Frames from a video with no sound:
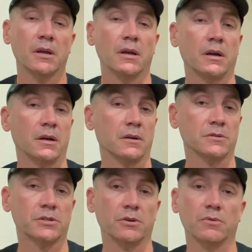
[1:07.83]

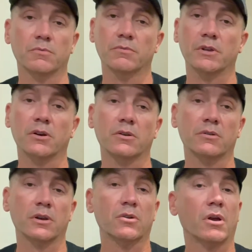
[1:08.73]
So
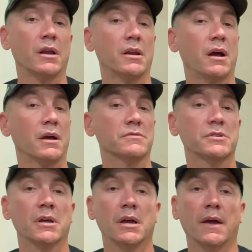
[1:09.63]
they're great
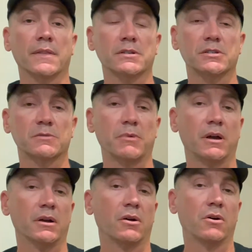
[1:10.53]
knives, and this is
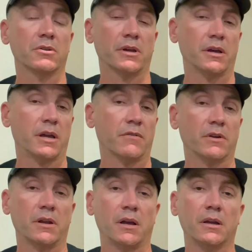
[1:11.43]
my all day,
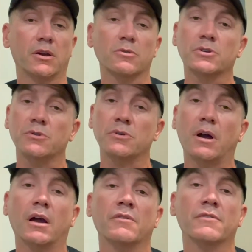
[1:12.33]
every day go-to
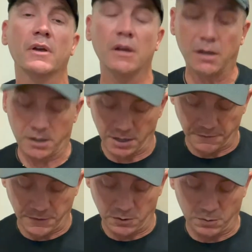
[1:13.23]
knife.
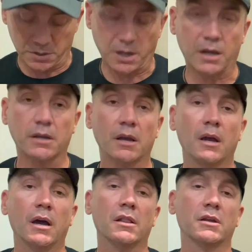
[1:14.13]
If you would like
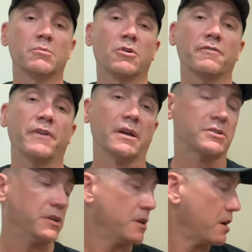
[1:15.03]
a little more
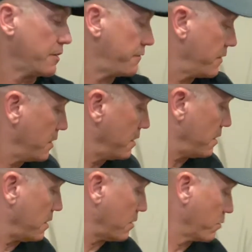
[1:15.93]
fancy knife,
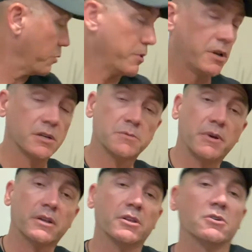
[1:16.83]
Ruben does
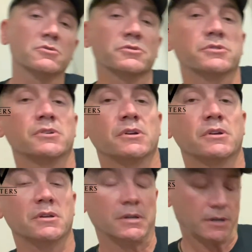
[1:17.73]
make those.
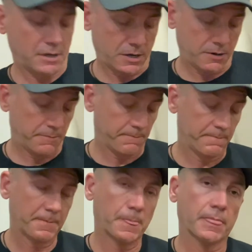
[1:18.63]

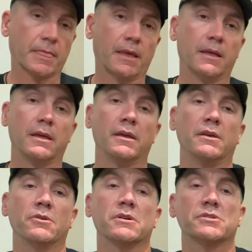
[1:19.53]

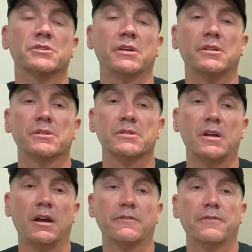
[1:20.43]
You can see this
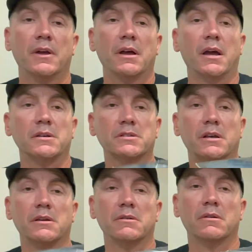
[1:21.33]
knife has
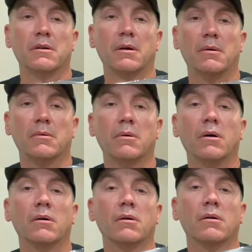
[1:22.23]
a
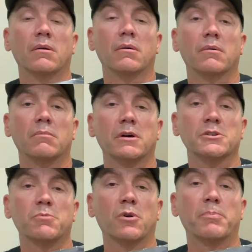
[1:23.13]

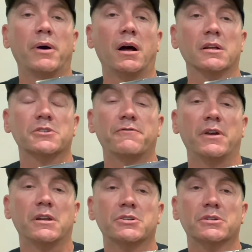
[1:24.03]
much more polished
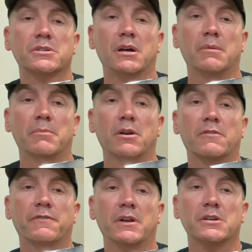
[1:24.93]
finish. It's got a
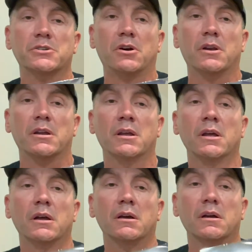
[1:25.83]
mirror finish on it.
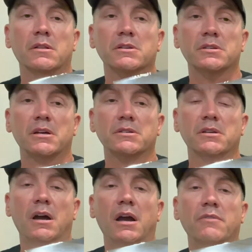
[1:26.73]
This has
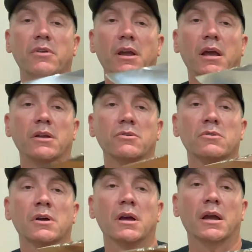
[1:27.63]
an ivory
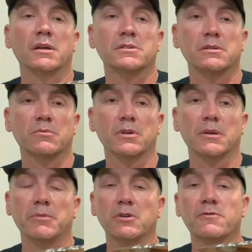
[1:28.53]
handle and some
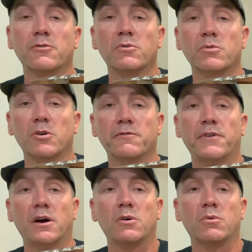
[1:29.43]
really beautiful rope
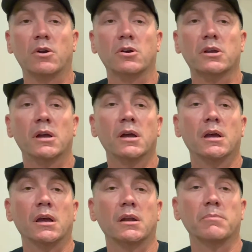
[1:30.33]
file work
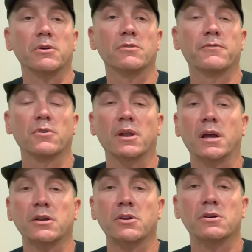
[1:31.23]
and a beautiful
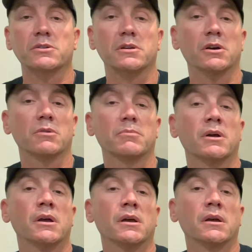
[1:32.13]
lanyard to help
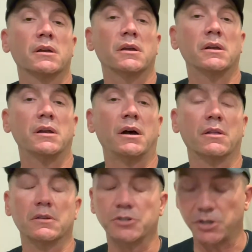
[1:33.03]
get it out
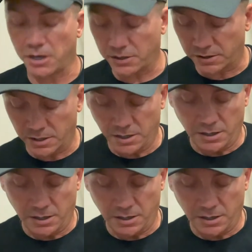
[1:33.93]
of the sheath.